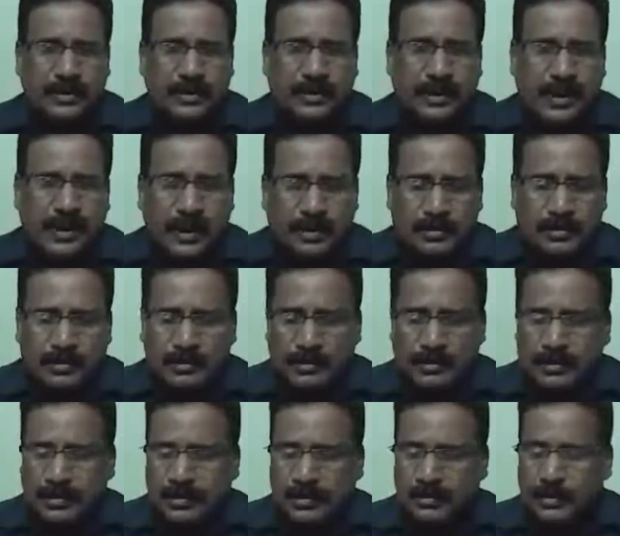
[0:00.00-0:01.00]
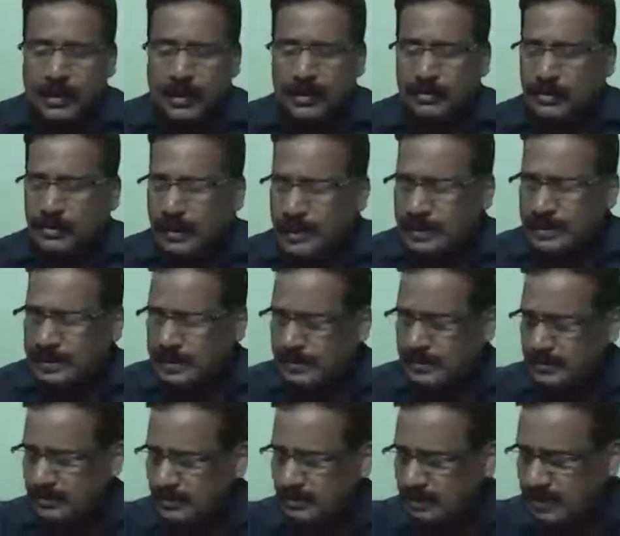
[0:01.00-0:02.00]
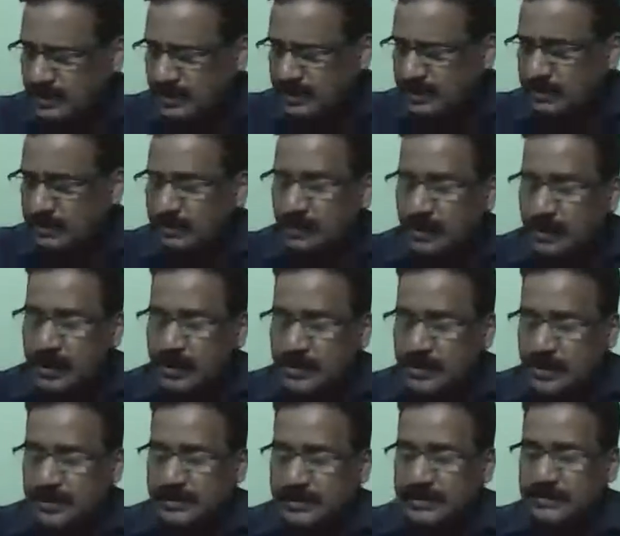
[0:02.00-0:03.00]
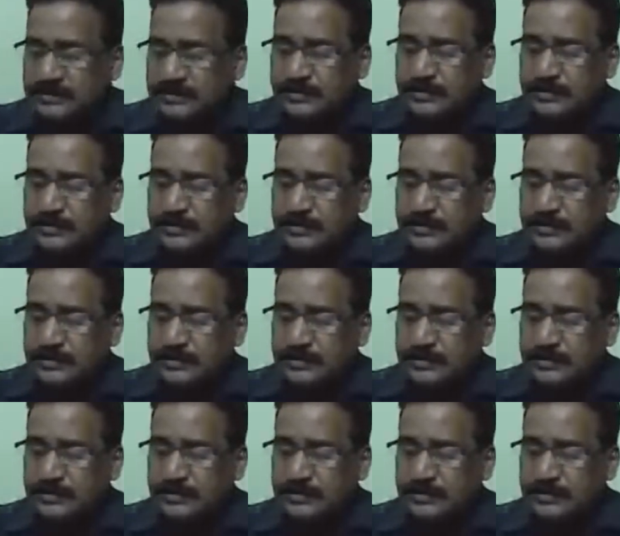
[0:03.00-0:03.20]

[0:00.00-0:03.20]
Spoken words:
Now you calculate one simple result.